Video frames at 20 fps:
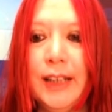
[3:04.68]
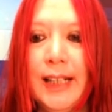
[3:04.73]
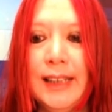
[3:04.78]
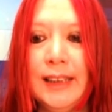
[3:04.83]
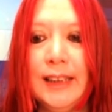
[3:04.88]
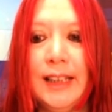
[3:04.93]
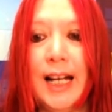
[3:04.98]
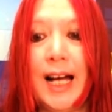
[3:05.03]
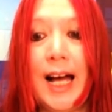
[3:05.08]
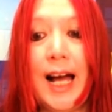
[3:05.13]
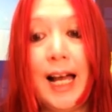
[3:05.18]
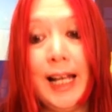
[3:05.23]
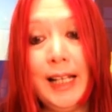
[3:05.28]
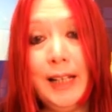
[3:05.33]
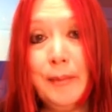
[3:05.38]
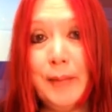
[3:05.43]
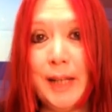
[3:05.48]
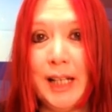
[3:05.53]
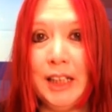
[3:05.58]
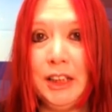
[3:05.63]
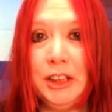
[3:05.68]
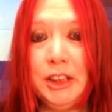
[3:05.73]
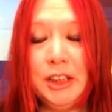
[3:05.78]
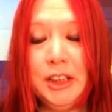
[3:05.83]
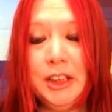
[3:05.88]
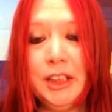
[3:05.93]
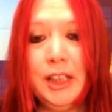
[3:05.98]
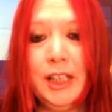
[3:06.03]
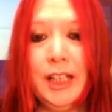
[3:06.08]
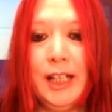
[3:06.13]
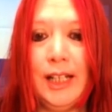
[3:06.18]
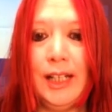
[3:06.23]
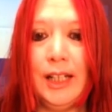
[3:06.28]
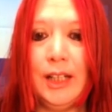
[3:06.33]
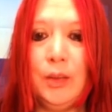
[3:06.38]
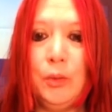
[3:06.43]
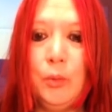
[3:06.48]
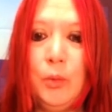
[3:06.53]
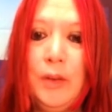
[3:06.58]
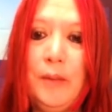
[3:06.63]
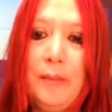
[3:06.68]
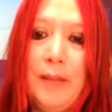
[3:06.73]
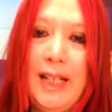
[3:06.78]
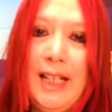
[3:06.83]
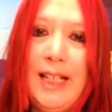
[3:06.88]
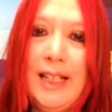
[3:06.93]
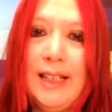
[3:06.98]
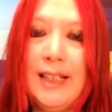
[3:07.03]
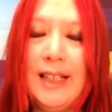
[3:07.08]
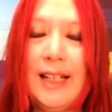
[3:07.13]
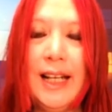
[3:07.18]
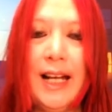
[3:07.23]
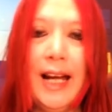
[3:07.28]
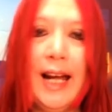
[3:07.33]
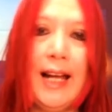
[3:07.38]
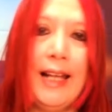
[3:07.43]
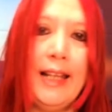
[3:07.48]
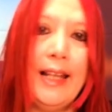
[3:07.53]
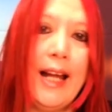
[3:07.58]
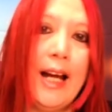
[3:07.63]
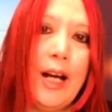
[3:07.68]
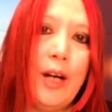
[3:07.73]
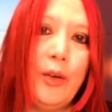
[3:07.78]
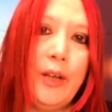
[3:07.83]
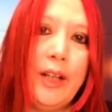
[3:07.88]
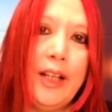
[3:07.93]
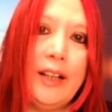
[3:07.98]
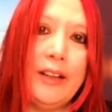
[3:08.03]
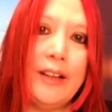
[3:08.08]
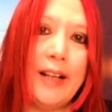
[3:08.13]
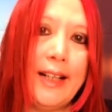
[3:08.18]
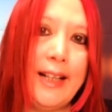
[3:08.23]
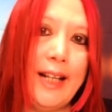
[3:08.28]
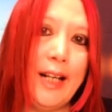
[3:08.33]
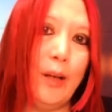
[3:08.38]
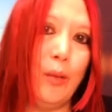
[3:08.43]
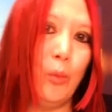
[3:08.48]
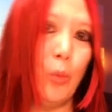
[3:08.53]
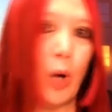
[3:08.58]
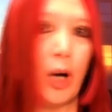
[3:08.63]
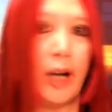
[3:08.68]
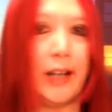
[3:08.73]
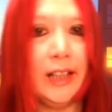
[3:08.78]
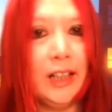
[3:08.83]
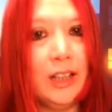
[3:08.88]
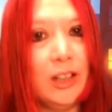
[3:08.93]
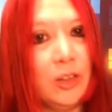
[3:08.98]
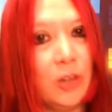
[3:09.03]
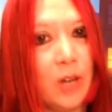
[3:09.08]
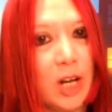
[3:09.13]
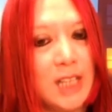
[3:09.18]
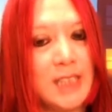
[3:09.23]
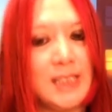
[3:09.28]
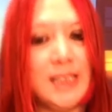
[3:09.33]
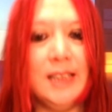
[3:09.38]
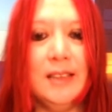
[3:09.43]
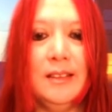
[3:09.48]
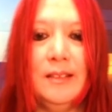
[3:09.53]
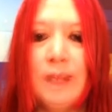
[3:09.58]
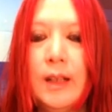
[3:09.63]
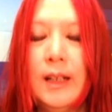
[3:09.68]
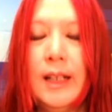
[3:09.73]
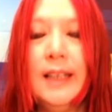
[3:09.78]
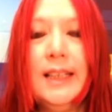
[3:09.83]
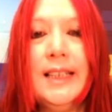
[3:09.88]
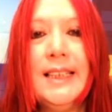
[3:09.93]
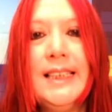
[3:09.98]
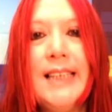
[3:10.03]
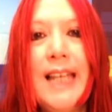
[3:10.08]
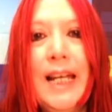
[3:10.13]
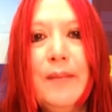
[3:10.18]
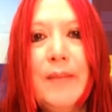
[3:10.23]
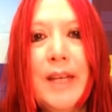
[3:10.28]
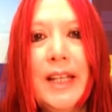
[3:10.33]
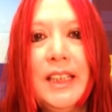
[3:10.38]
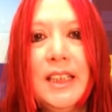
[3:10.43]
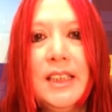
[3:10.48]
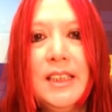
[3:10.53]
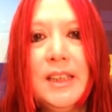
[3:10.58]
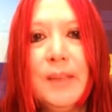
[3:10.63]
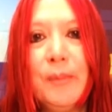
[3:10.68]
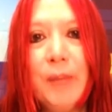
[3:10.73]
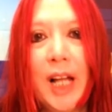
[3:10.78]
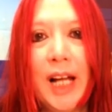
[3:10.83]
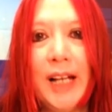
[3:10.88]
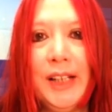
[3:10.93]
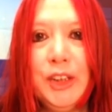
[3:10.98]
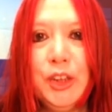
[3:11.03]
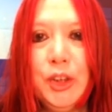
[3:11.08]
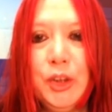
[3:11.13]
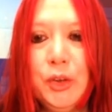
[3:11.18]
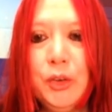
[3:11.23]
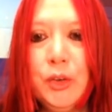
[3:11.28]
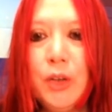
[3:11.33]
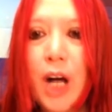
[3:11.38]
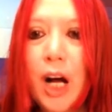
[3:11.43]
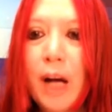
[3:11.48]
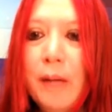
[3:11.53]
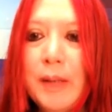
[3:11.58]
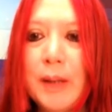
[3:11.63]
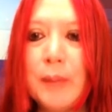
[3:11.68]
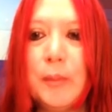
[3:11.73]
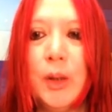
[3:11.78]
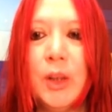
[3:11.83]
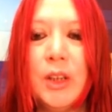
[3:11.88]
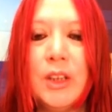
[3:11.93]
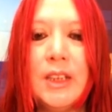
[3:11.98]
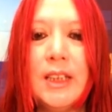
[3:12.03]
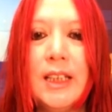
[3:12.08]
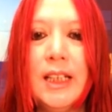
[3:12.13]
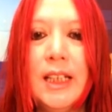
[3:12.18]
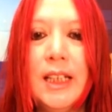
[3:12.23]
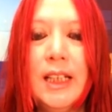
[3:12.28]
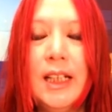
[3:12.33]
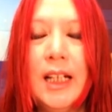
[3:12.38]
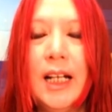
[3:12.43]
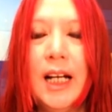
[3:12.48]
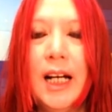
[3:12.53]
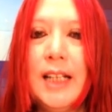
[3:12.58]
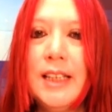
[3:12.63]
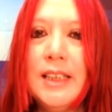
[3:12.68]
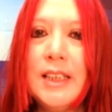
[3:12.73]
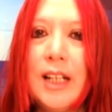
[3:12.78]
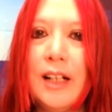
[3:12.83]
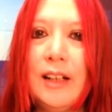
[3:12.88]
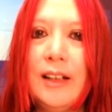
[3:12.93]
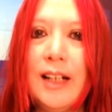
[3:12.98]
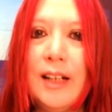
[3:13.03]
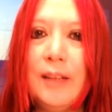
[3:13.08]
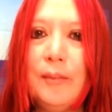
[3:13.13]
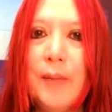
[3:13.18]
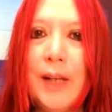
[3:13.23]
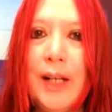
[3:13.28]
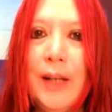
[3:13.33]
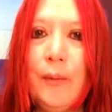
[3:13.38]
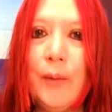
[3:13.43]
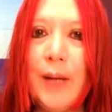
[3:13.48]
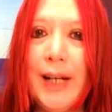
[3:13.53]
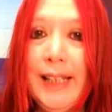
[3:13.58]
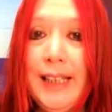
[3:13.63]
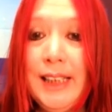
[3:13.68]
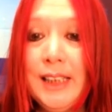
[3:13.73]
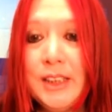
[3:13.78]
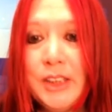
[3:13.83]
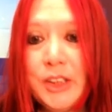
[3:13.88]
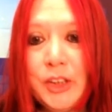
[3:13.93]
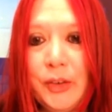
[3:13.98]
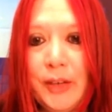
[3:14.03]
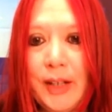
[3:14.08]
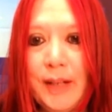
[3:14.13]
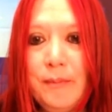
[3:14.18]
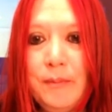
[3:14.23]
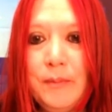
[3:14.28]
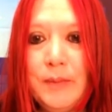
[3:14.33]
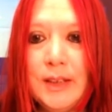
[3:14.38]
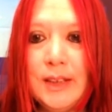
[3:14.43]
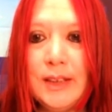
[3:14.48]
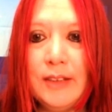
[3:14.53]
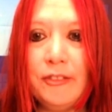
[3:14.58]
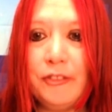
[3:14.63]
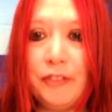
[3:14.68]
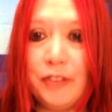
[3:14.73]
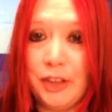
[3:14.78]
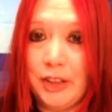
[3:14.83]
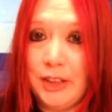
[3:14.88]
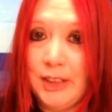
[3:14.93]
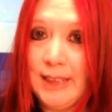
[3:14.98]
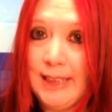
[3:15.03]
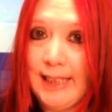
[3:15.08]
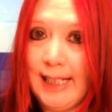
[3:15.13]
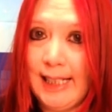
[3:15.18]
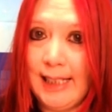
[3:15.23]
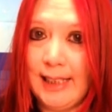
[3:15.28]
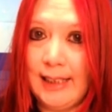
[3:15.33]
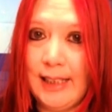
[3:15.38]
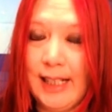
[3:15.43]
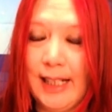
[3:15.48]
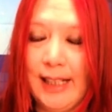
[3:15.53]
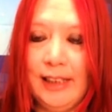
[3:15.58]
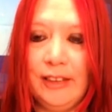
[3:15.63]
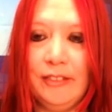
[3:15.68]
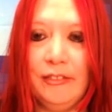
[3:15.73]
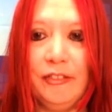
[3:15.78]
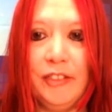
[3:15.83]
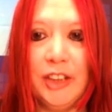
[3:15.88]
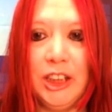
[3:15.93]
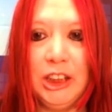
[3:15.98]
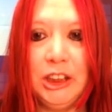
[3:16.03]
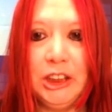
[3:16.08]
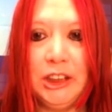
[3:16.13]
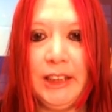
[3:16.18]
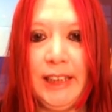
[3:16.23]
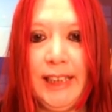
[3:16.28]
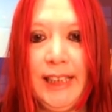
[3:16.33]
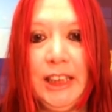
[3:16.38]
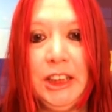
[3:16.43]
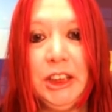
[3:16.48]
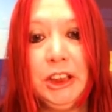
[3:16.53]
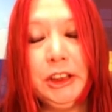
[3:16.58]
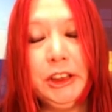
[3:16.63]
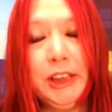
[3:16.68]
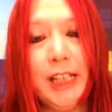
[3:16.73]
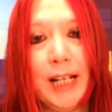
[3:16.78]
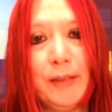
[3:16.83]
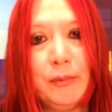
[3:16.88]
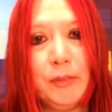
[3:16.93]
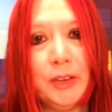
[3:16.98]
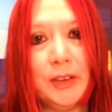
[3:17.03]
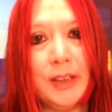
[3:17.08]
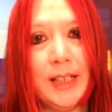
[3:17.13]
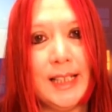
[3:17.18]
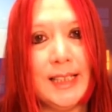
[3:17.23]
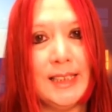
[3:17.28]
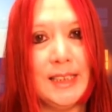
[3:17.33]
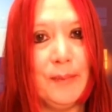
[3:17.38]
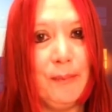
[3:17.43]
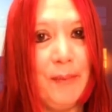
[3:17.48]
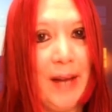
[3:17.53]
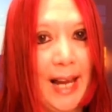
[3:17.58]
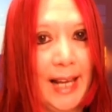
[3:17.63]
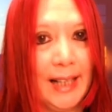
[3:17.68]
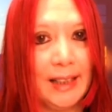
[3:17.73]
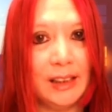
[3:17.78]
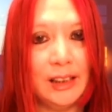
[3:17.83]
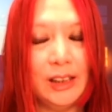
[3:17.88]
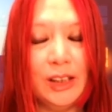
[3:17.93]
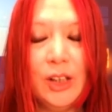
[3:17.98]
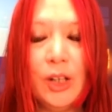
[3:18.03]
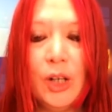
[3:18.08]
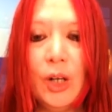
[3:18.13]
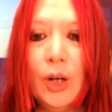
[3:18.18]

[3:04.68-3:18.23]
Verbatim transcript: than I imagined it would be, and now here I am walking across it. The same methods apply to comic books. I start out by writing a script first, and I envision each chapter as a panel